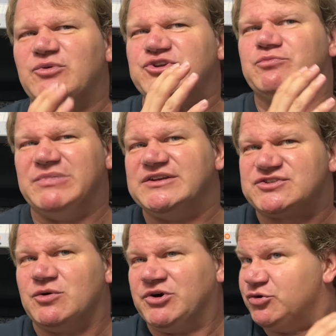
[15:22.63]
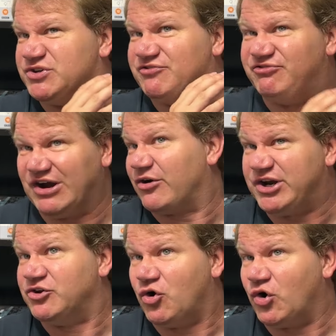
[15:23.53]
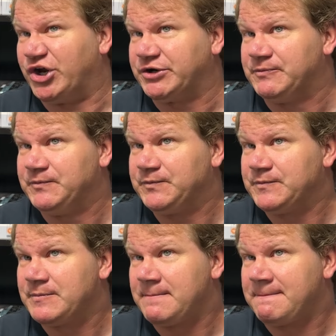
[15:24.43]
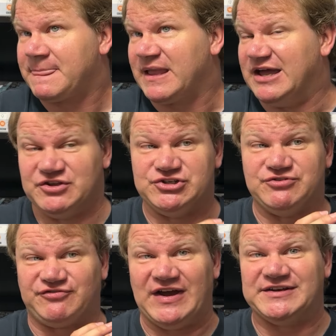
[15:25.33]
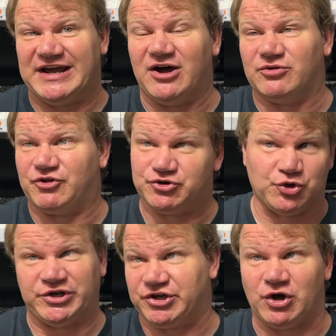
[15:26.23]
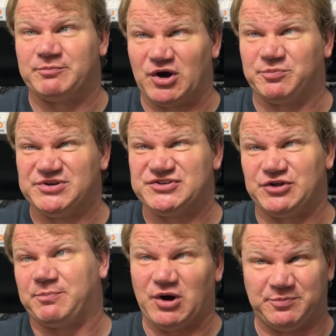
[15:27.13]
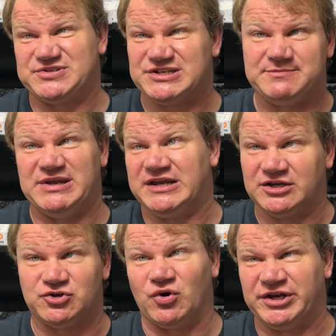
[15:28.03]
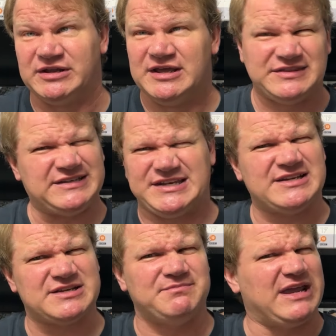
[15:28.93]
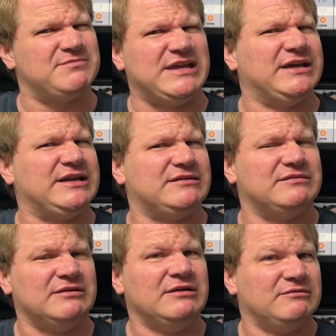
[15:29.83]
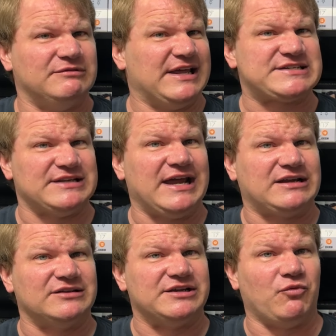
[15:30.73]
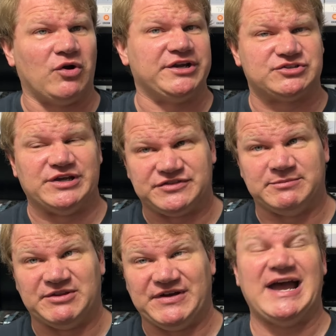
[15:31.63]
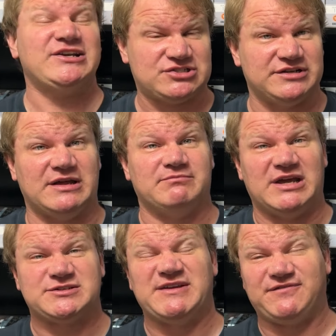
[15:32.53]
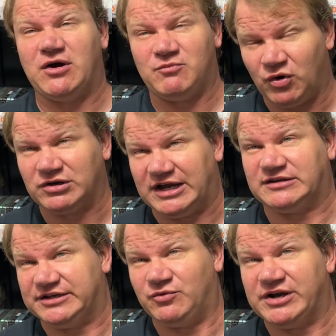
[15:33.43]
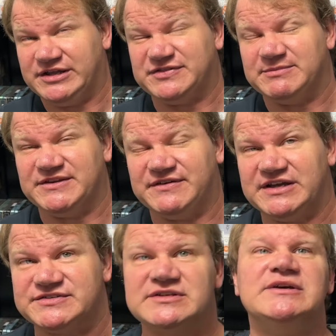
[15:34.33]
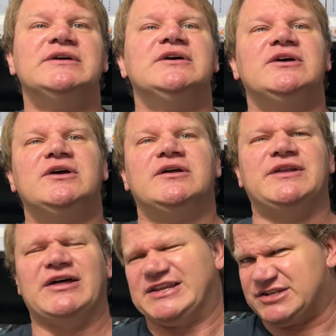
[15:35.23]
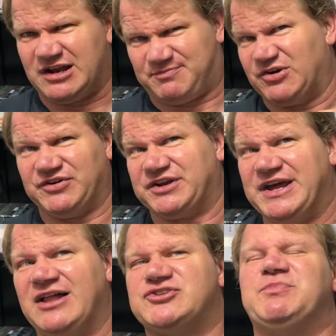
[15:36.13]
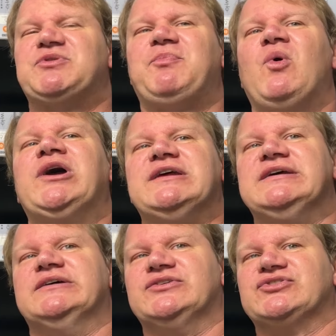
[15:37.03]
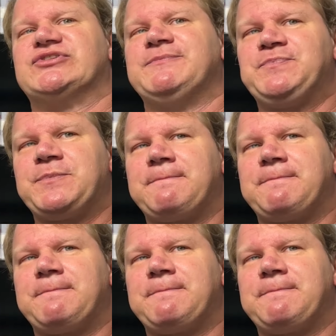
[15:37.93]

when you meet someone who is very annoying, and then you find out they're doing it on purpose. They're purposely being annoying. That doesn't make me any less likely wanting to hit them in the face. Actually, that makes me far more likely to want to hit them in the face. Now, that's not a perfect analogy, but the point is,